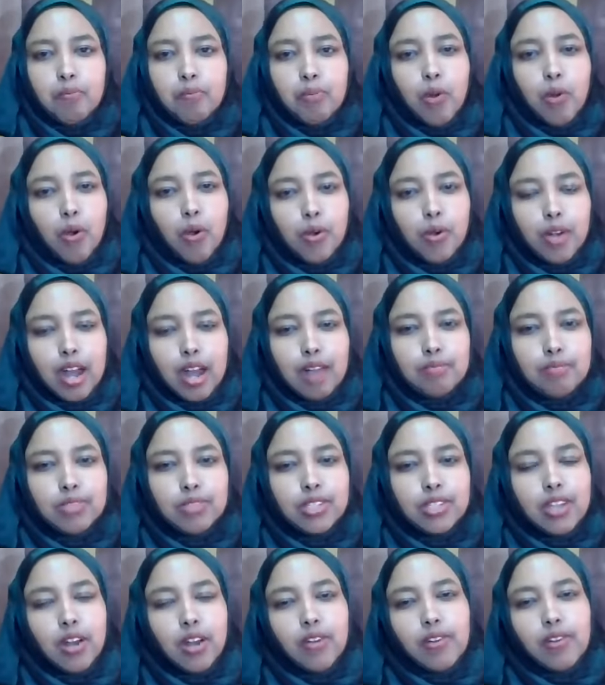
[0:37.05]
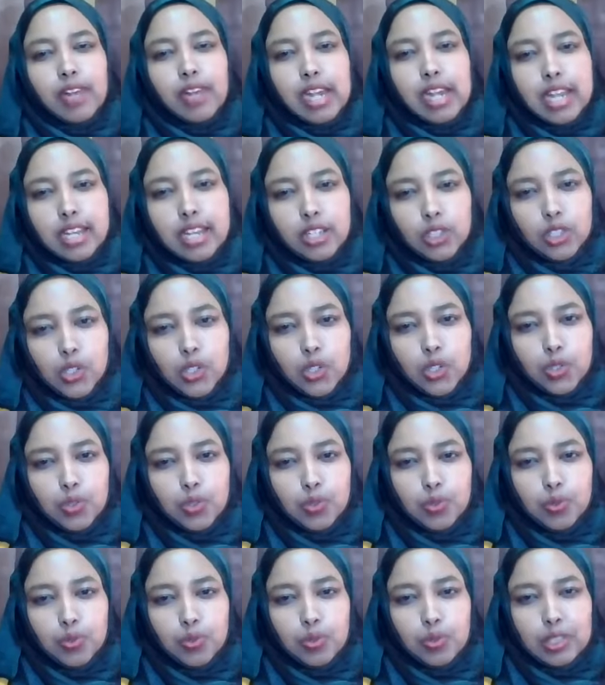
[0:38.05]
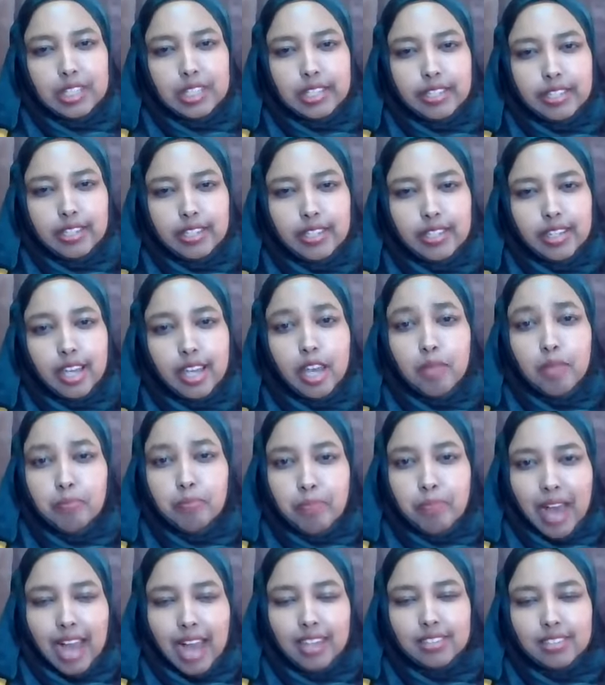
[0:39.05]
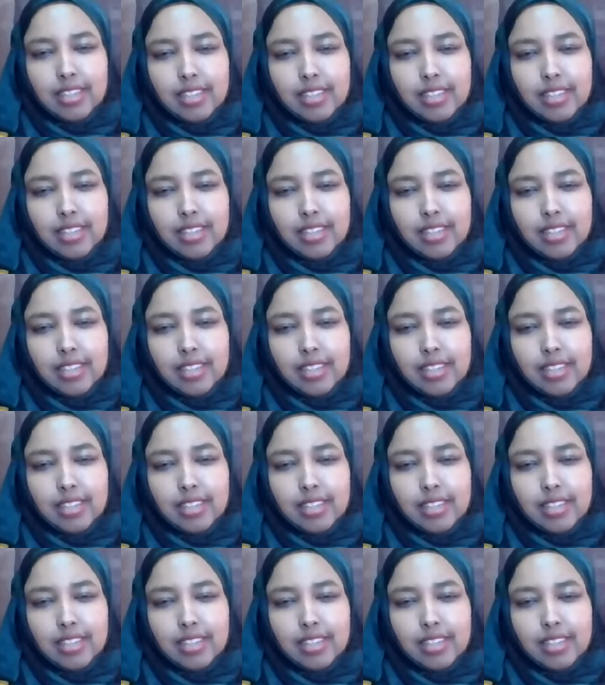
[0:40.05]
programs that are related to the impact